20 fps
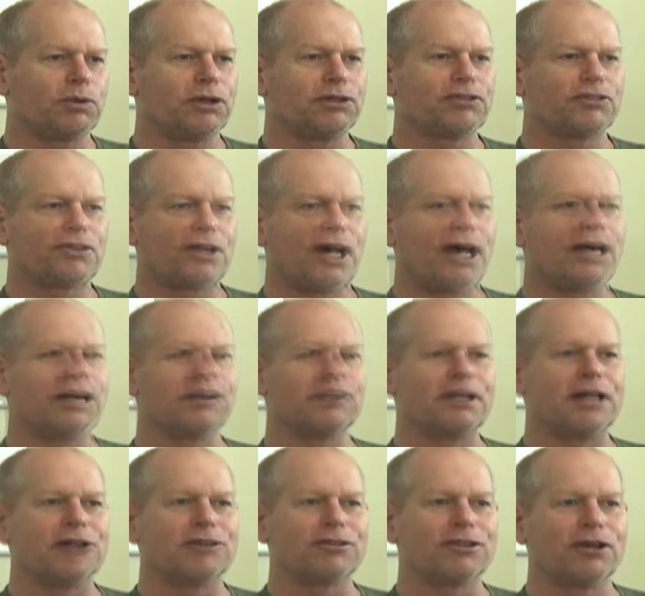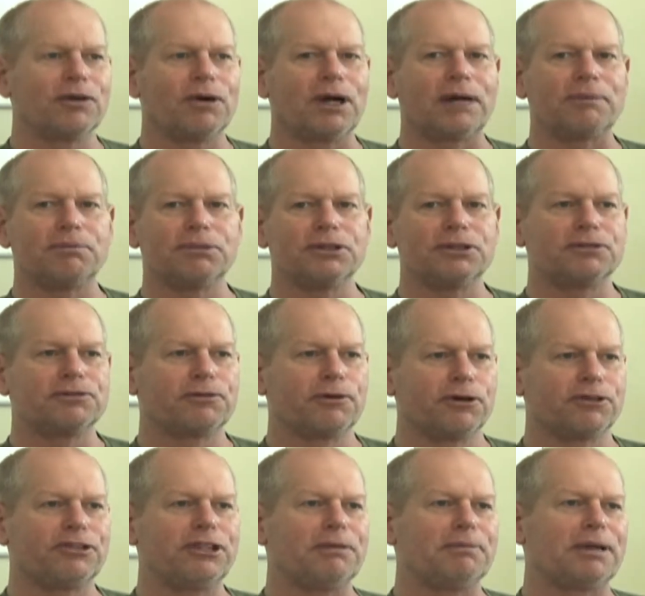one style. That so I brewed
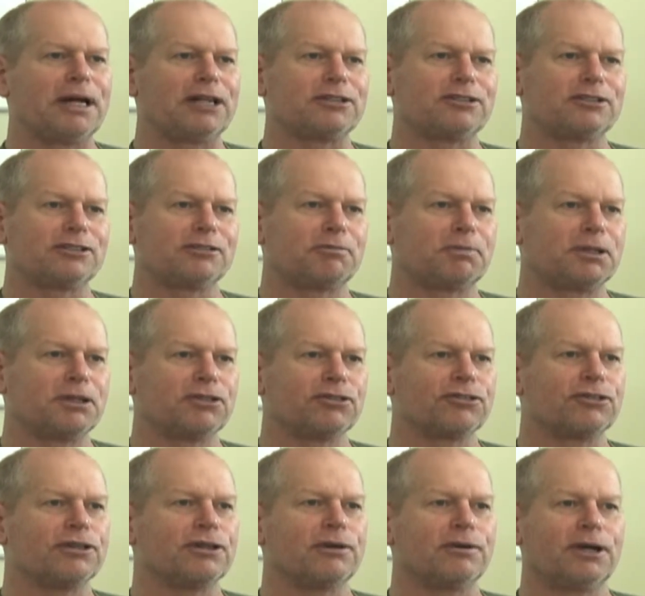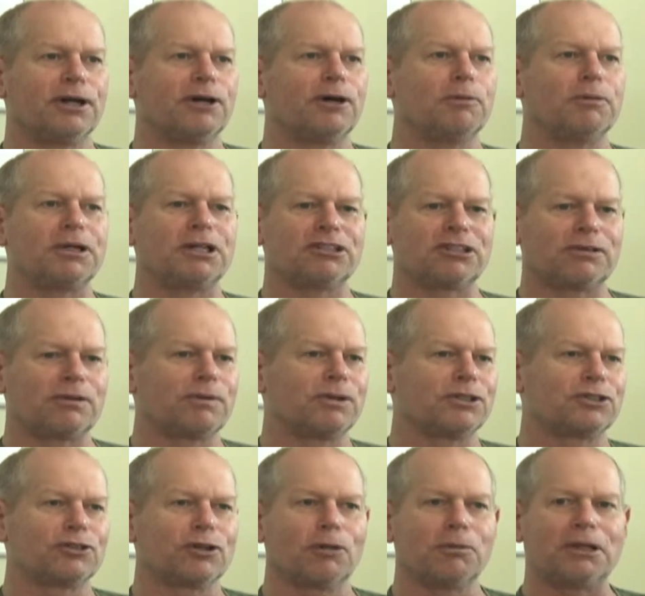14 batches of Pils in a row because
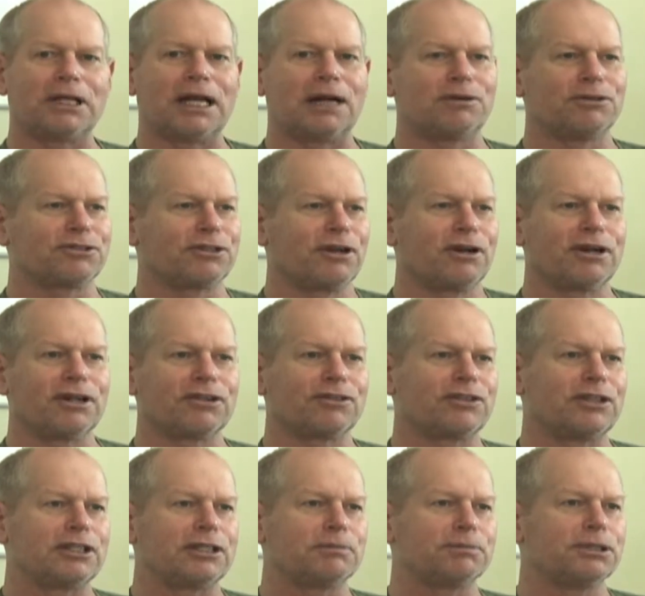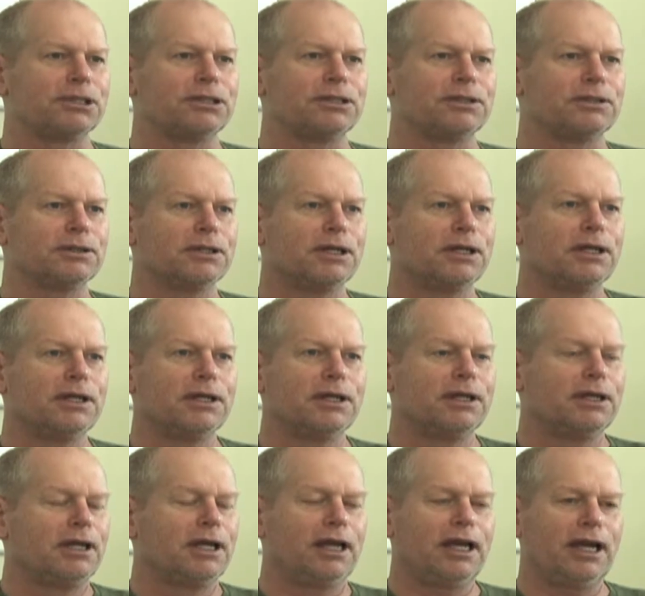everyone told me that was the hardest thing to brew
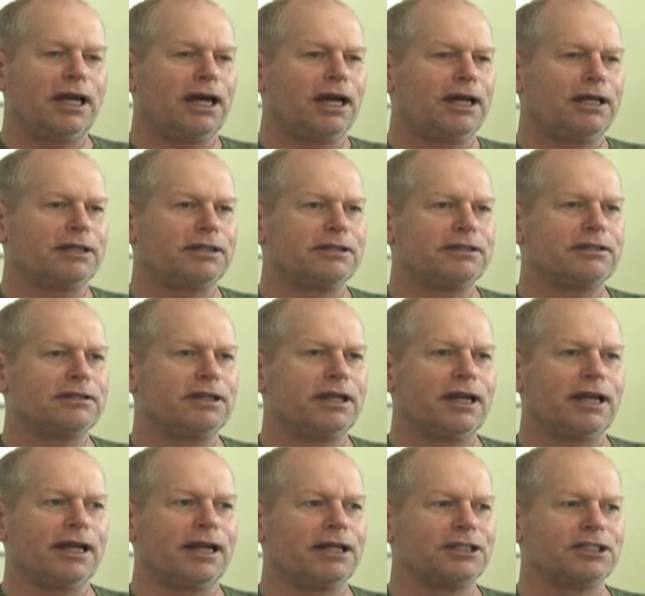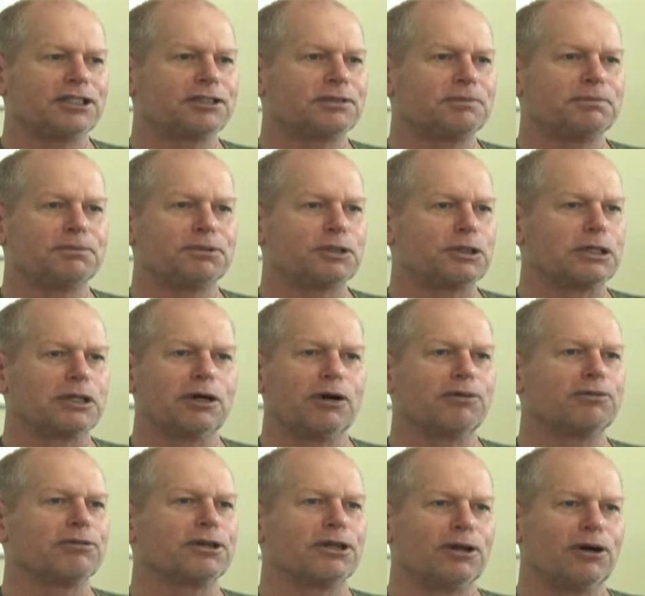and and I just brewed it
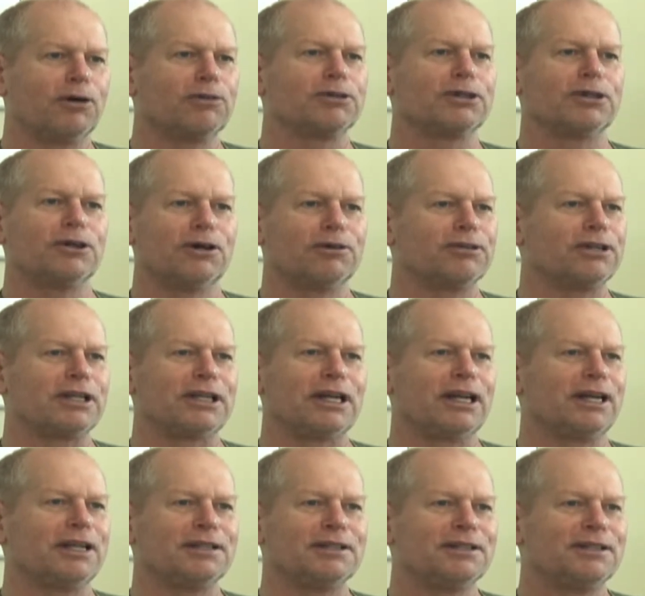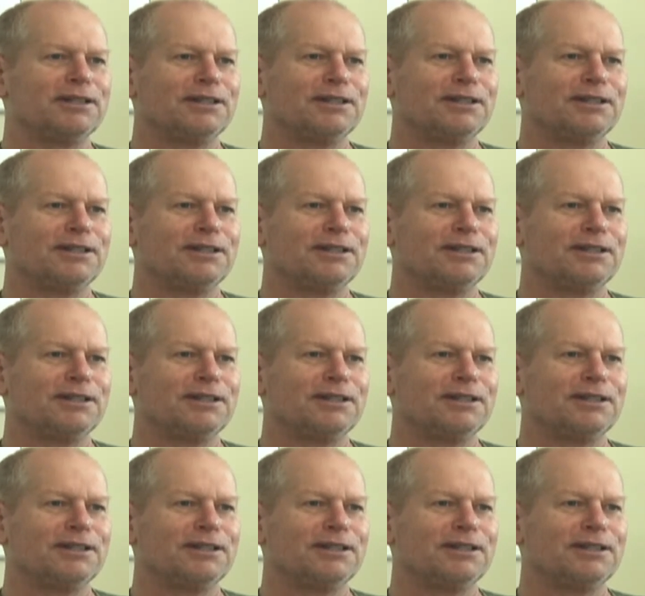over and over and over again,